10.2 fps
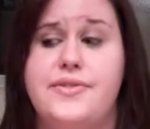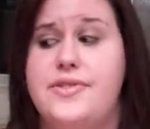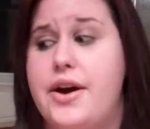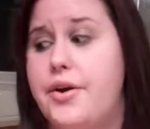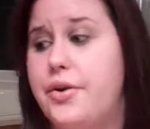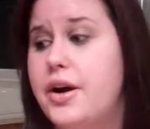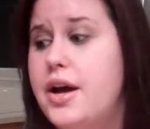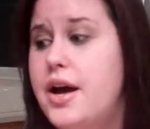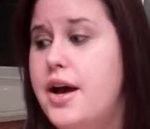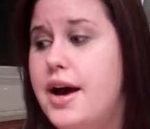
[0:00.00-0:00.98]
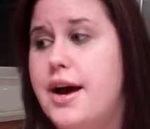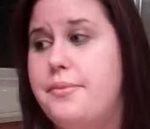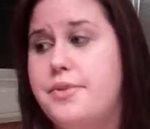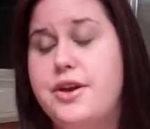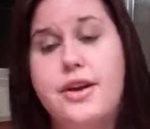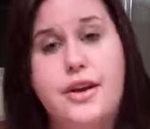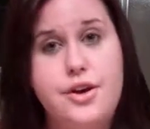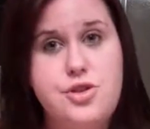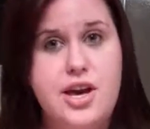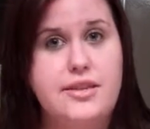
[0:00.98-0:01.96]
So um, you can
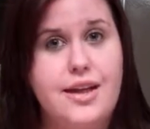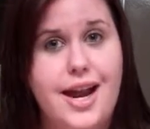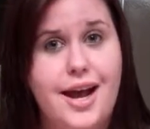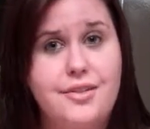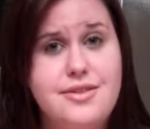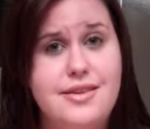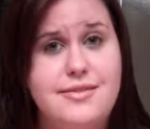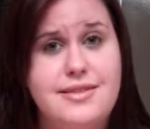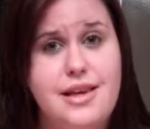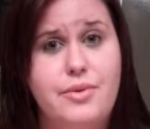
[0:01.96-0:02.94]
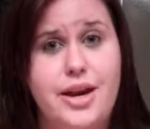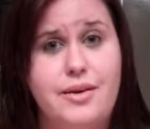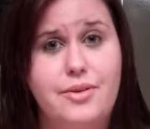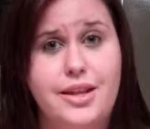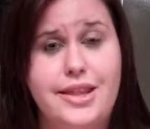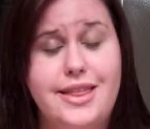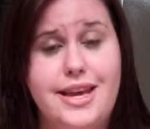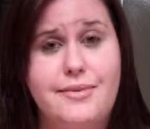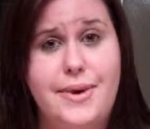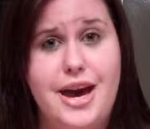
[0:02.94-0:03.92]
go check that out to see what I really
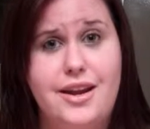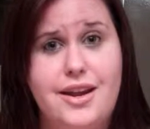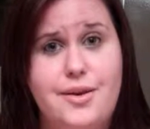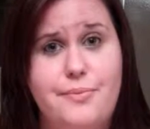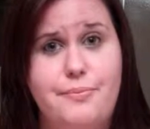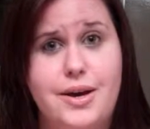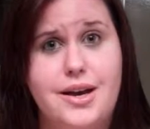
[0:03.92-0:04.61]
think about it.